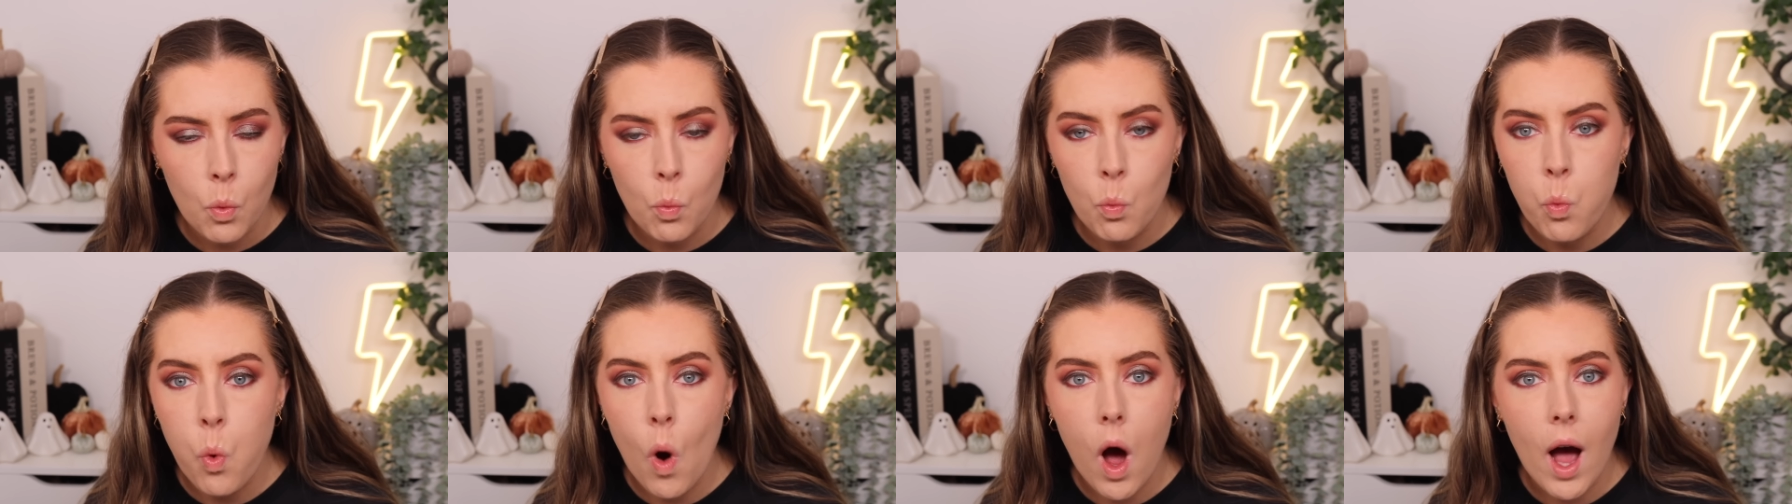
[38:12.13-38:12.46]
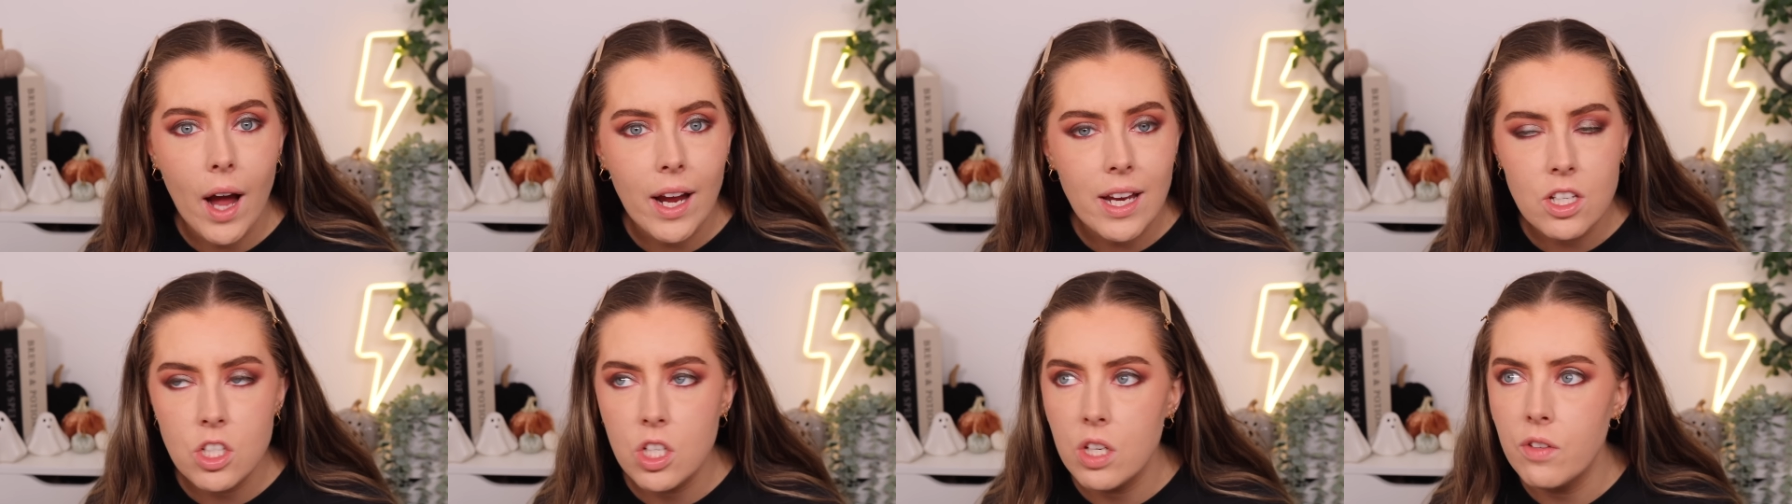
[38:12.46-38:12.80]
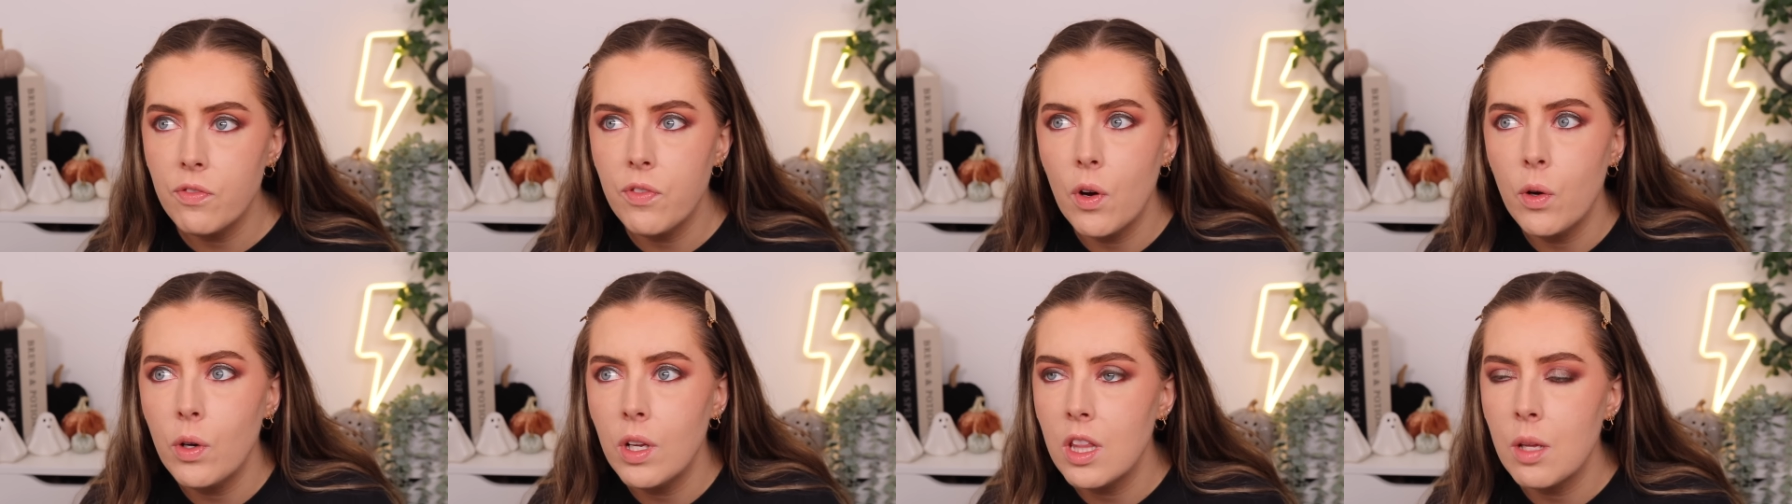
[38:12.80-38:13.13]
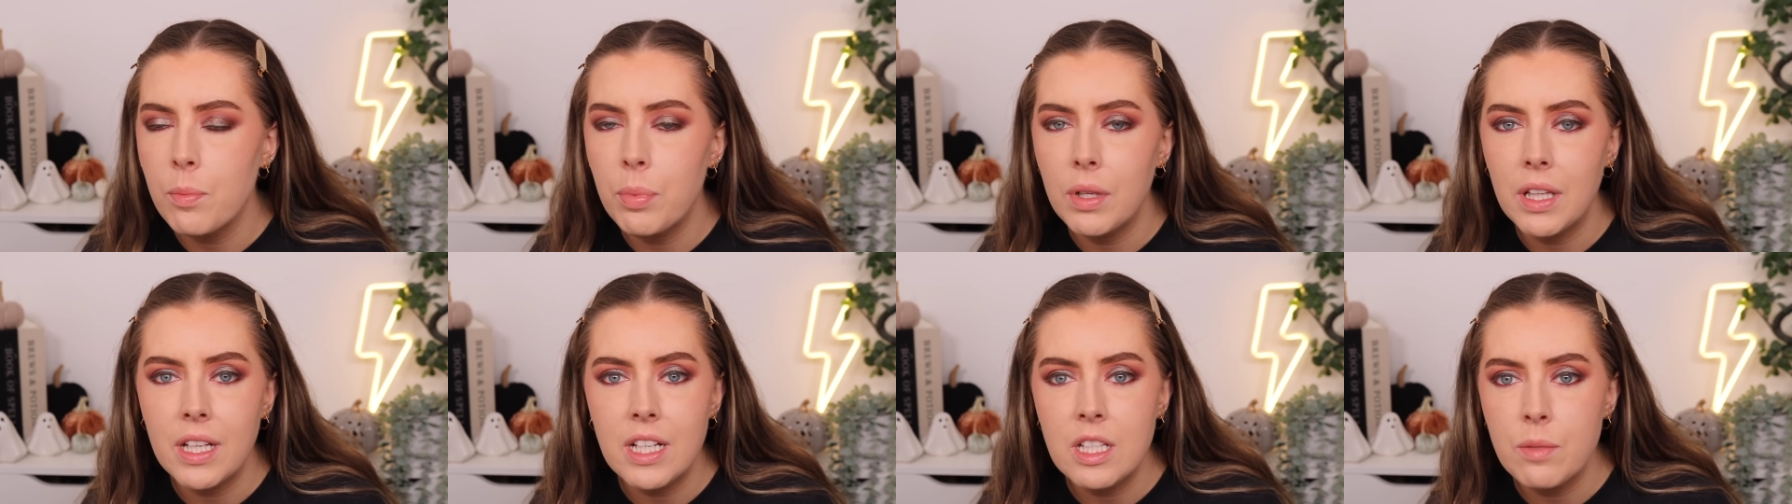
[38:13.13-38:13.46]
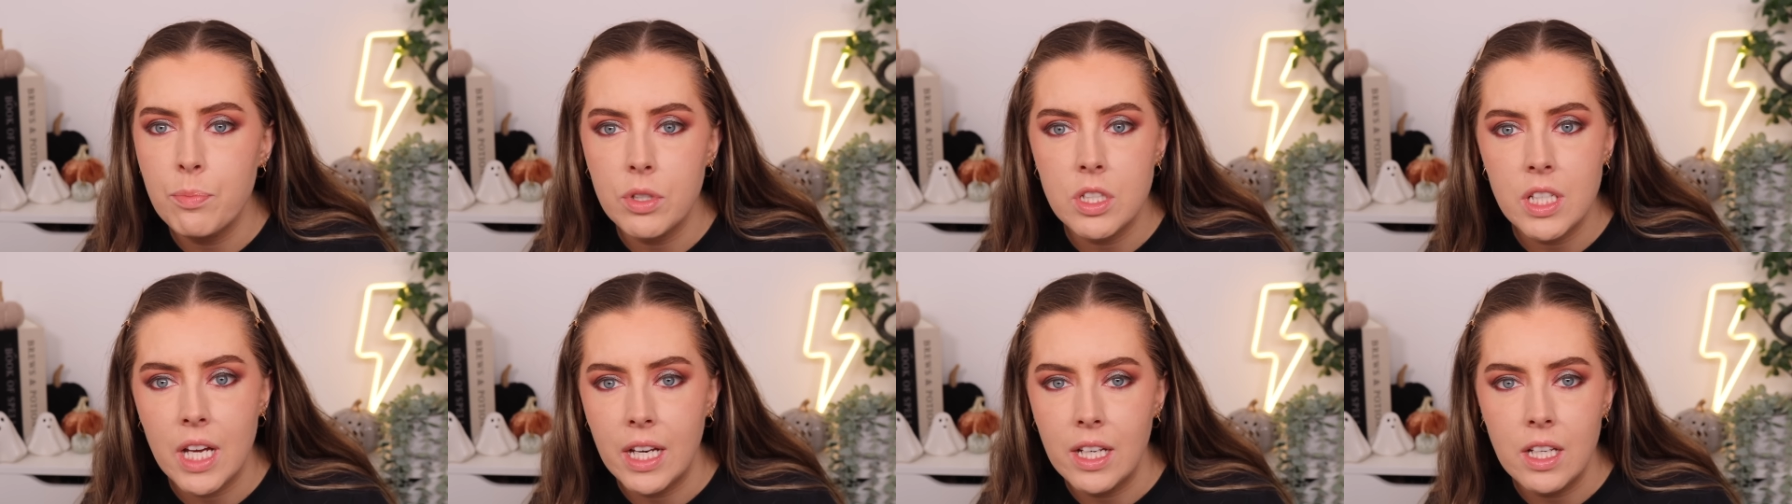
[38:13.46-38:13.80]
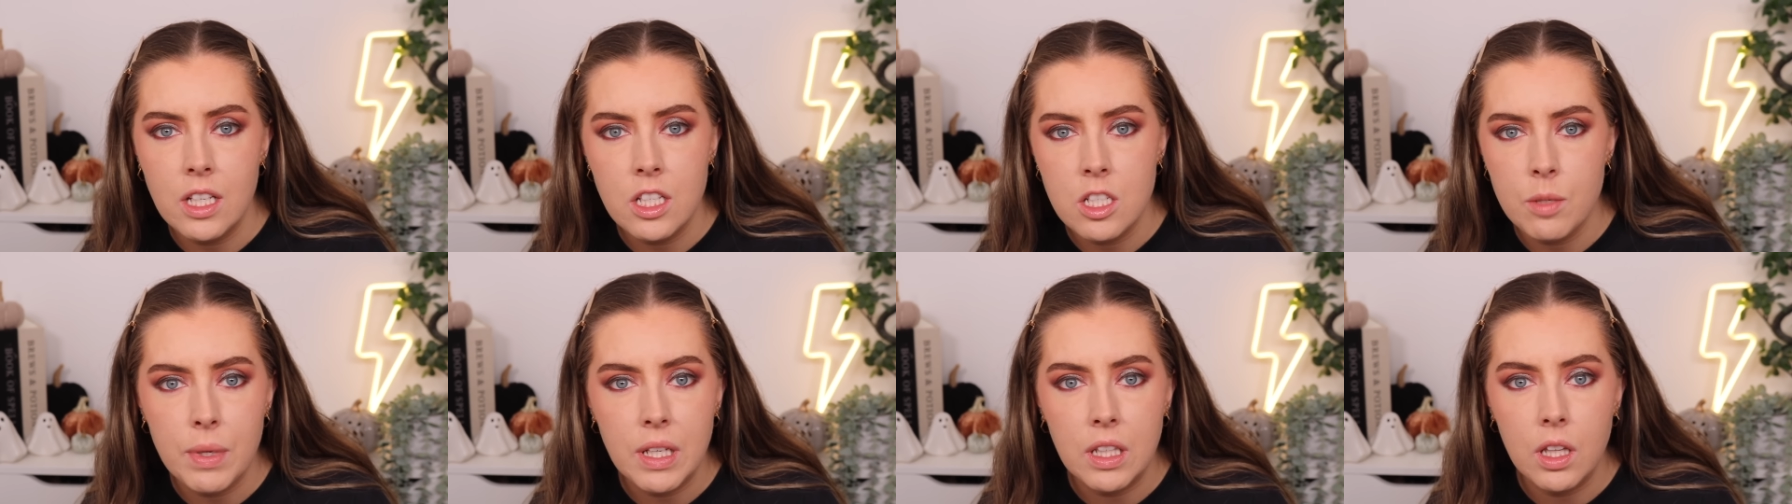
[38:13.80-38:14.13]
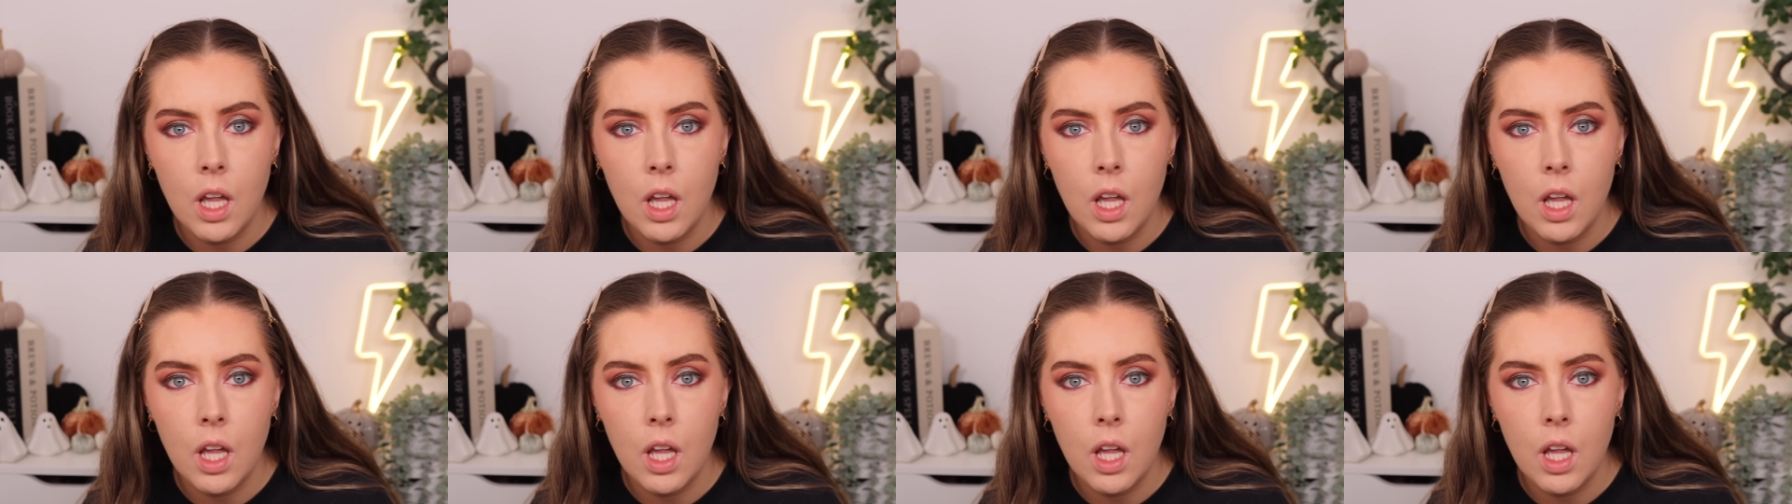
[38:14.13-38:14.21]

Why is she phoning the police pretending to be